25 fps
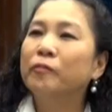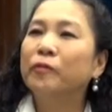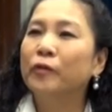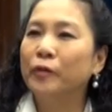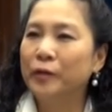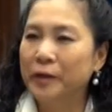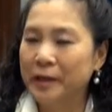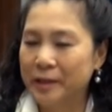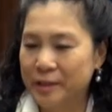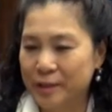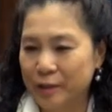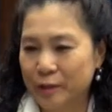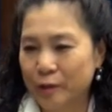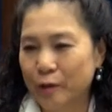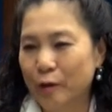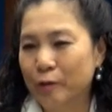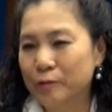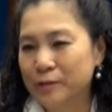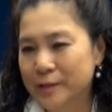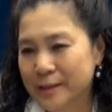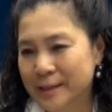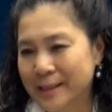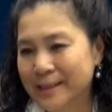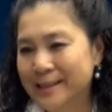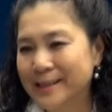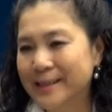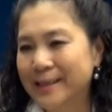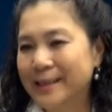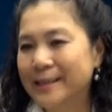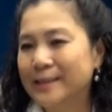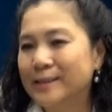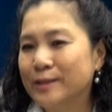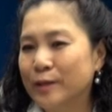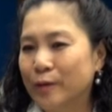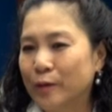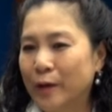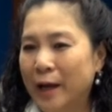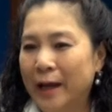4 days ago on Sunday.
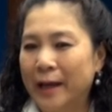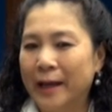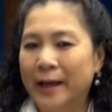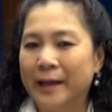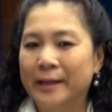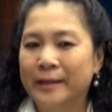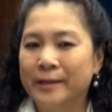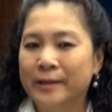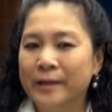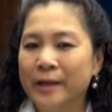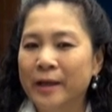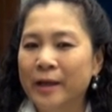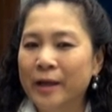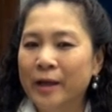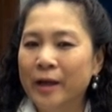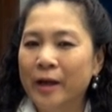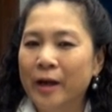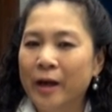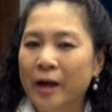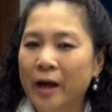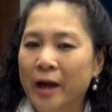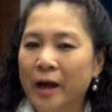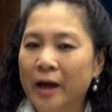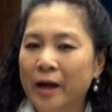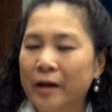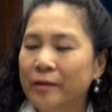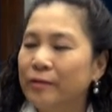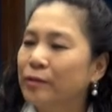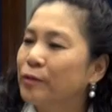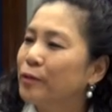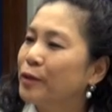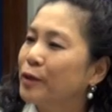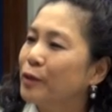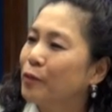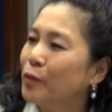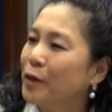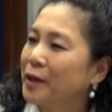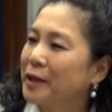So I had
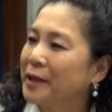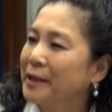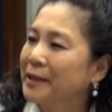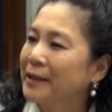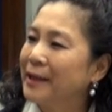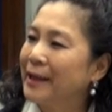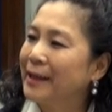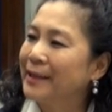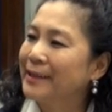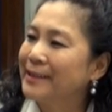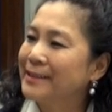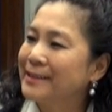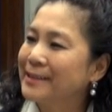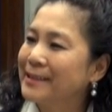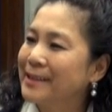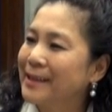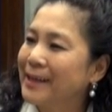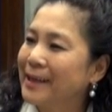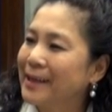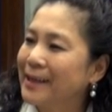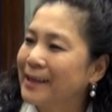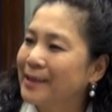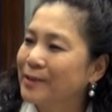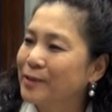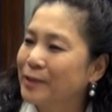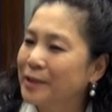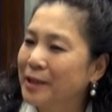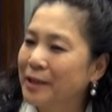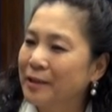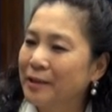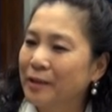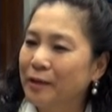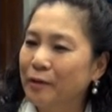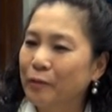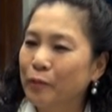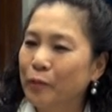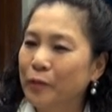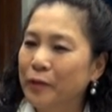3 working days
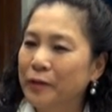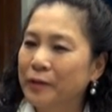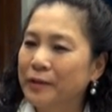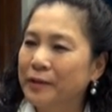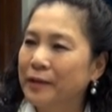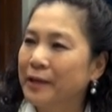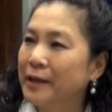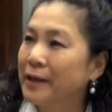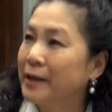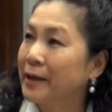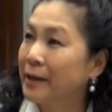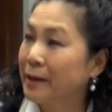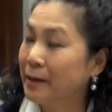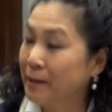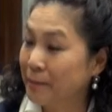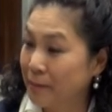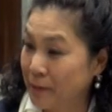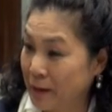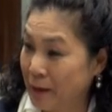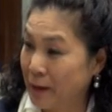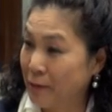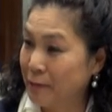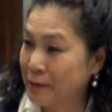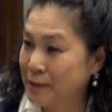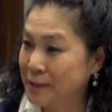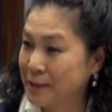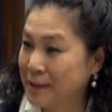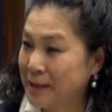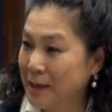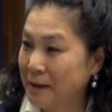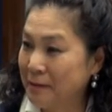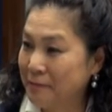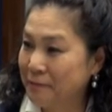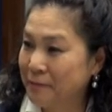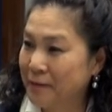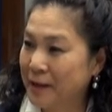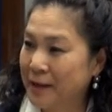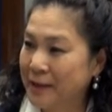together with our staff,